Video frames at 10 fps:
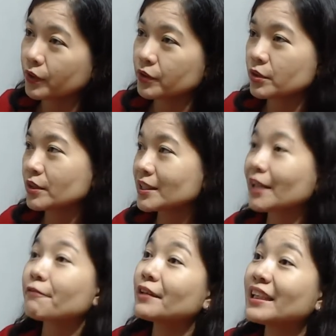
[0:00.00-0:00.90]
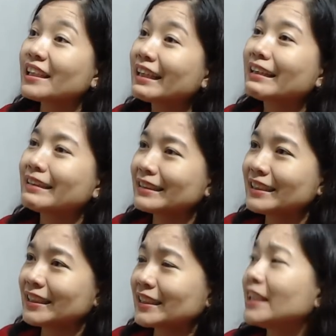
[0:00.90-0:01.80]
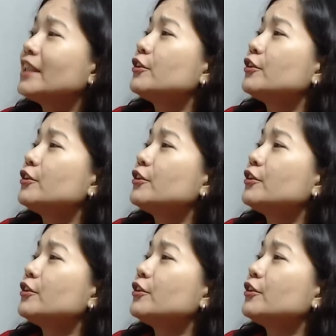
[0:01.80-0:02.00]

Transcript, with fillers: Mm-hmm. So, it's like venereal disease.